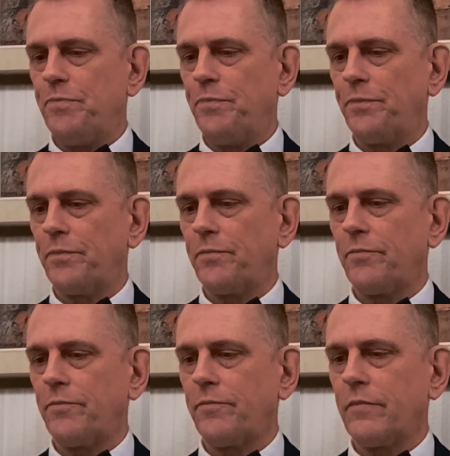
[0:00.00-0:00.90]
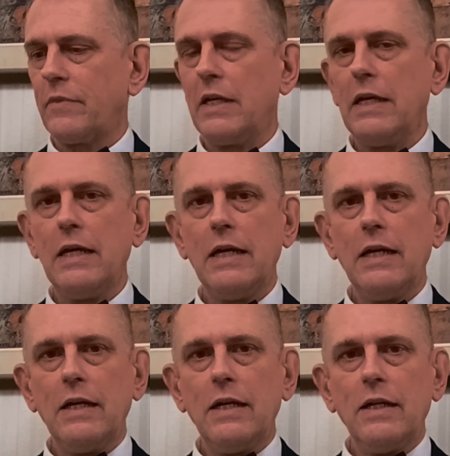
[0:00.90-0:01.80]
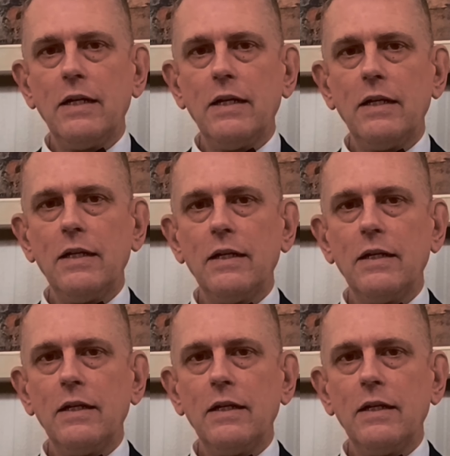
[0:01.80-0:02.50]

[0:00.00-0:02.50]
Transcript: (silence)